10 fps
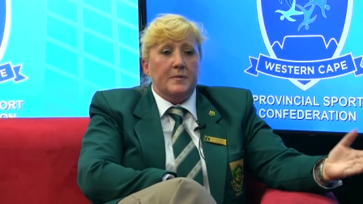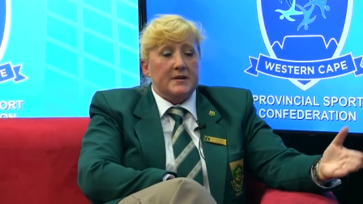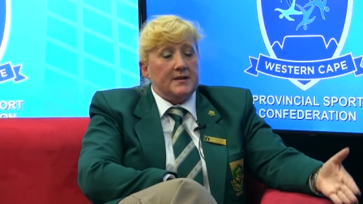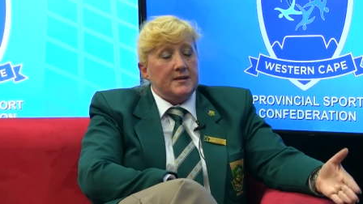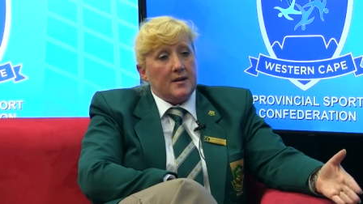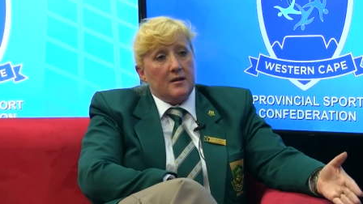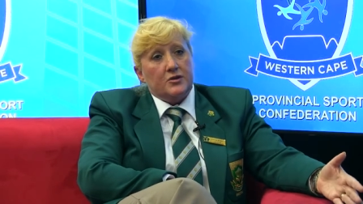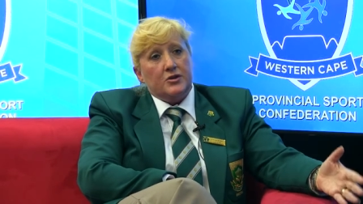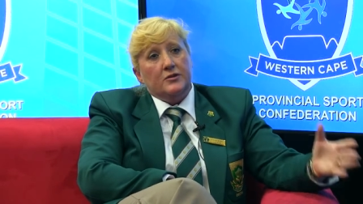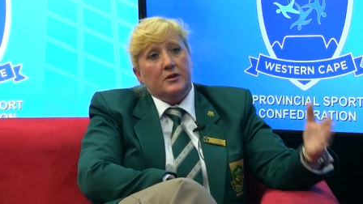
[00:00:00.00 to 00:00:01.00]
Bisley style
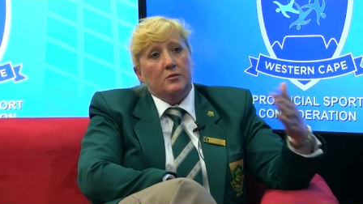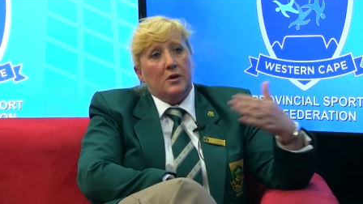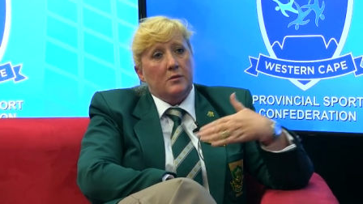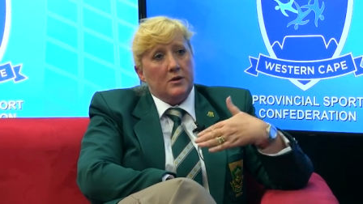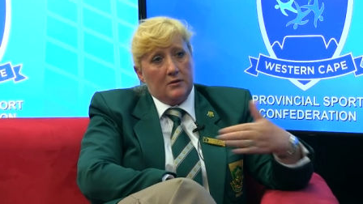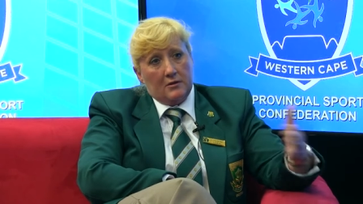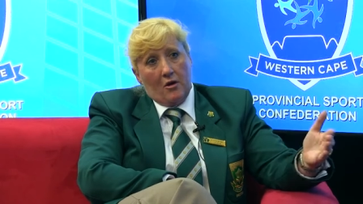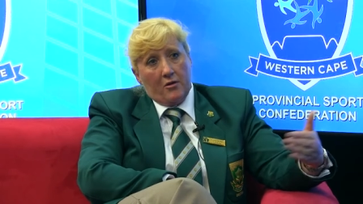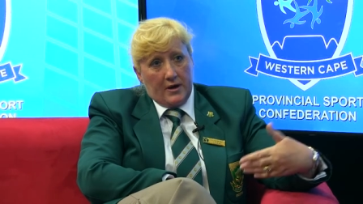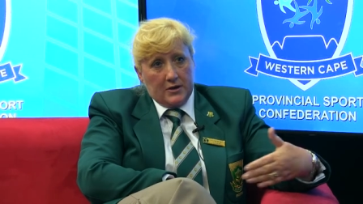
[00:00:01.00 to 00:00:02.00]
shooting where we do the
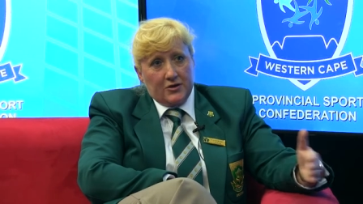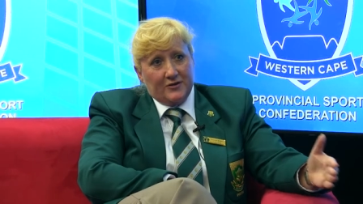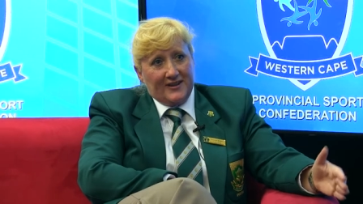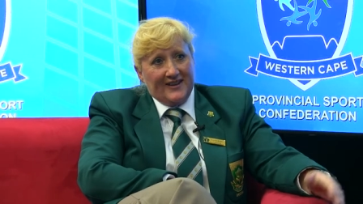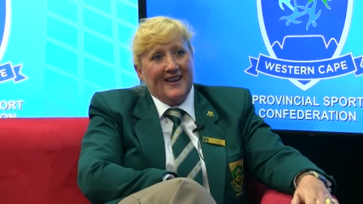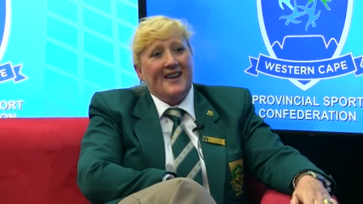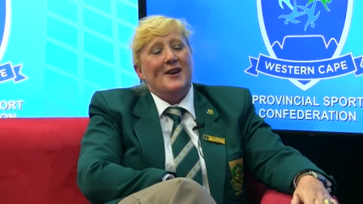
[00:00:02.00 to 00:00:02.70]
long range shooting.